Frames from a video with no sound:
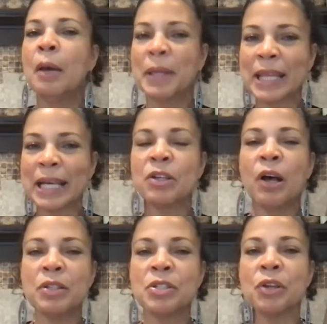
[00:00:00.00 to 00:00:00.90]
But that's
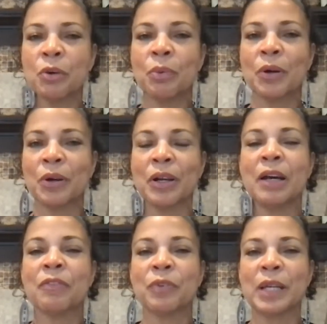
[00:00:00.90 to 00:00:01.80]
also the work
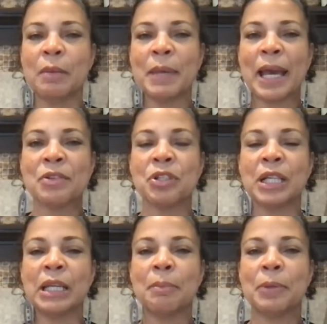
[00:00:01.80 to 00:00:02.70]
of
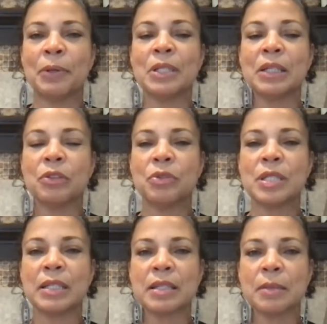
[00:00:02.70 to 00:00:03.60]
reimagining and building new
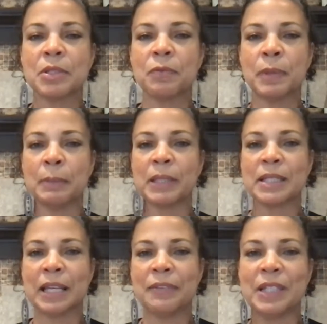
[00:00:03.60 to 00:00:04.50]
systems of public
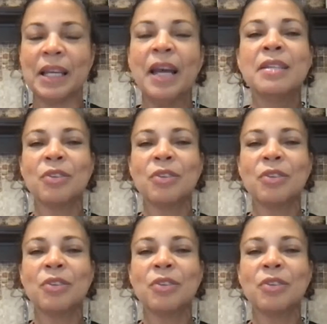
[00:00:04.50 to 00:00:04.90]
safety.